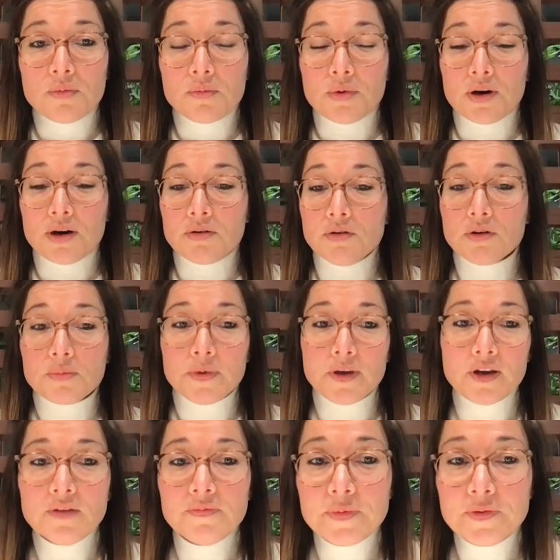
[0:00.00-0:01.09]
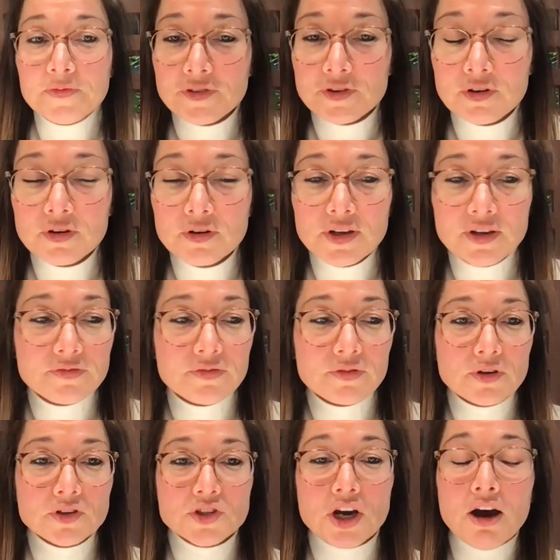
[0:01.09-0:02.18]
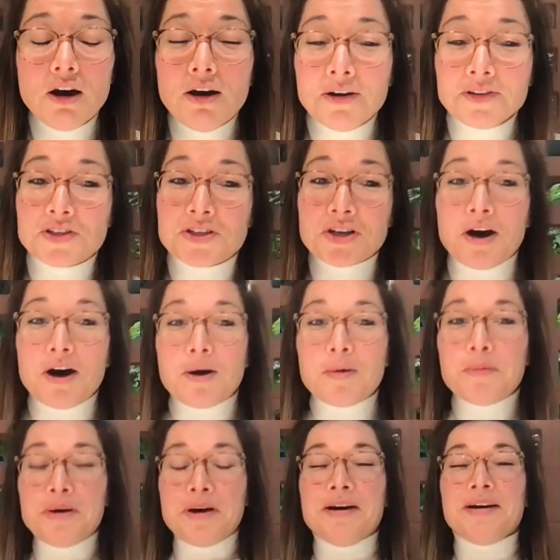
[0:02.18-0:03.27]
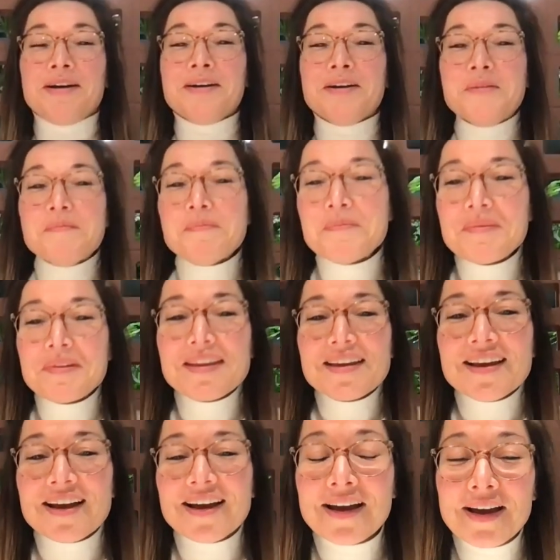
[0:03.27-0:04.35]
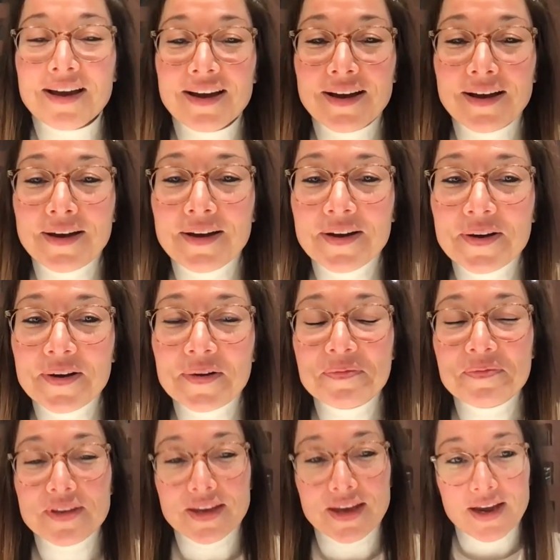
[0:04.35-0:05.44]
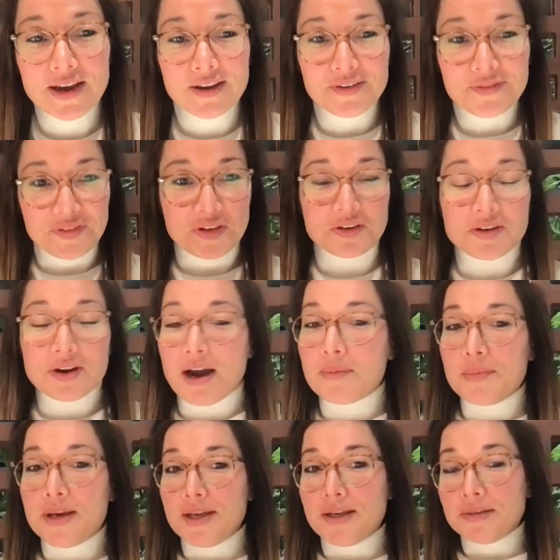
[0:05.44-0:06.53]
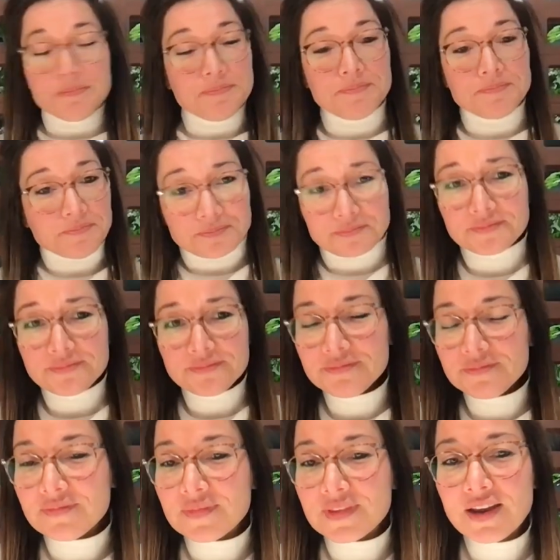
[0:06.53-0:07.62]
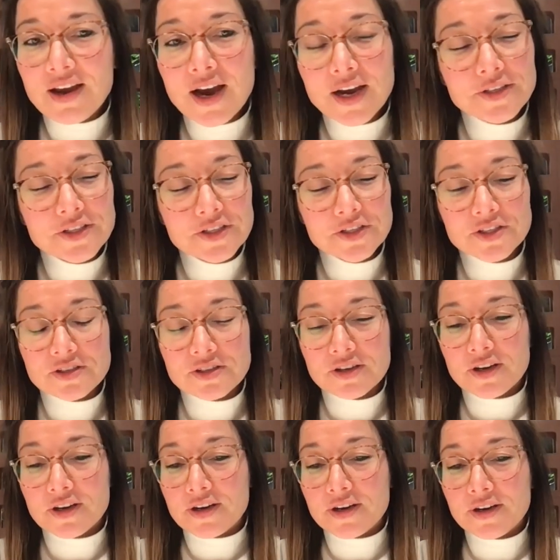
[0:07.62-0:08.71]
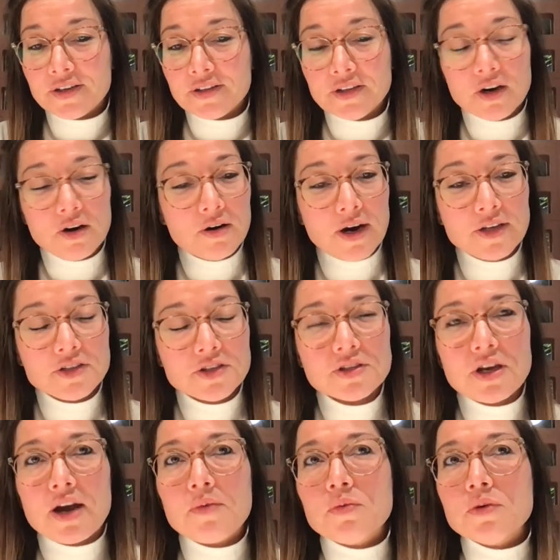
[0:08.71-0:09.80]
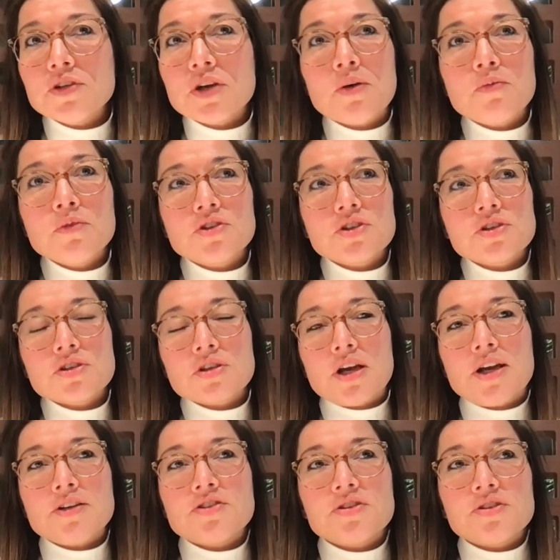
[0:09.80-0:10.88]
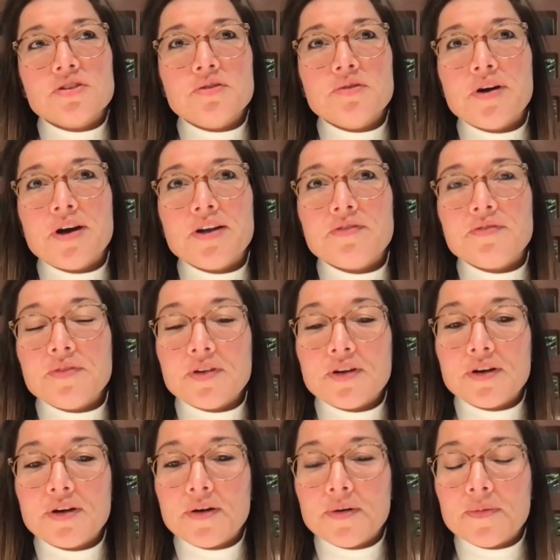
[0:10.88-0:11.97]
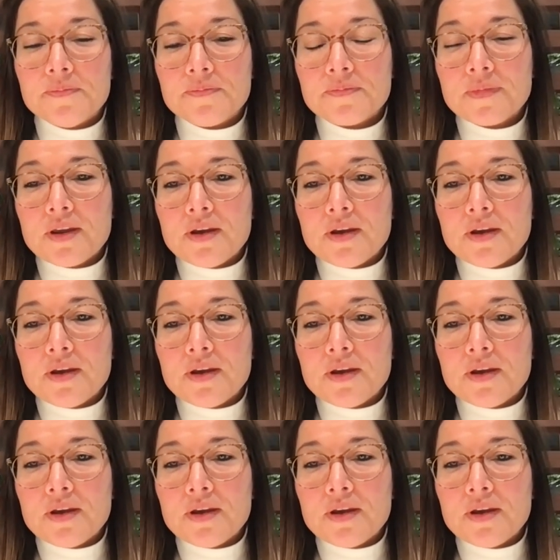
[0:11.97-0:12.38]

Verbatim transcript: Well, hook me up if you're looking for a jo job. uh, yeah, if you, I mean, I just uh, no, I just I would I would just like to uh, um,